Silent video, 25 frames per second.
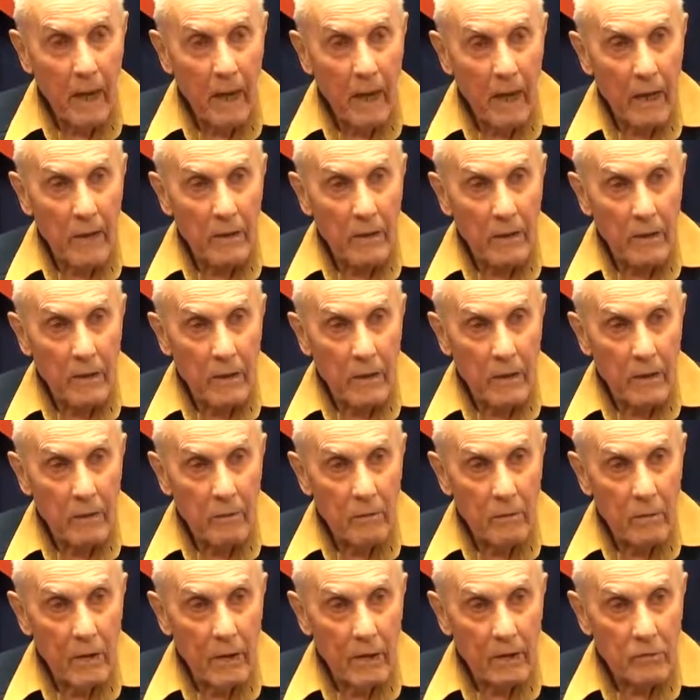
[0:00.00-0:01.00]
and
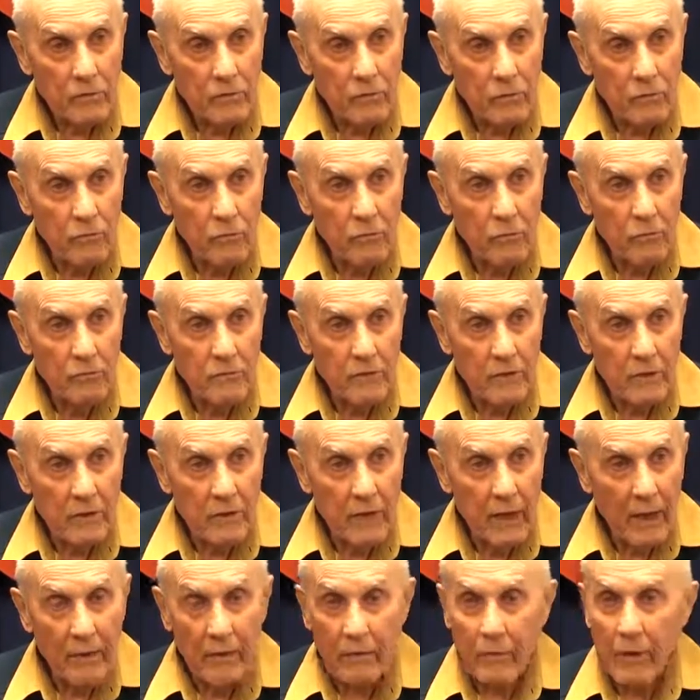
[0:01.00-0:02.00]
extra rooms
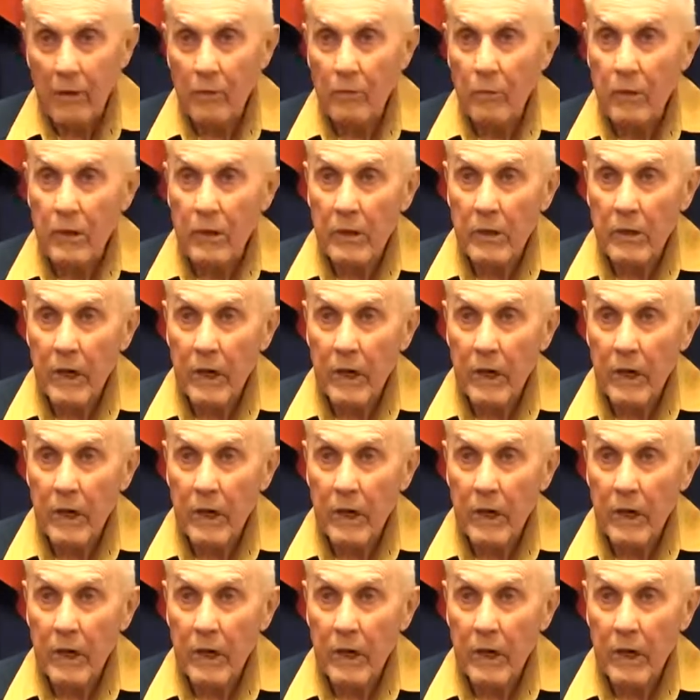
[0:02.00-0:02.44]
in that we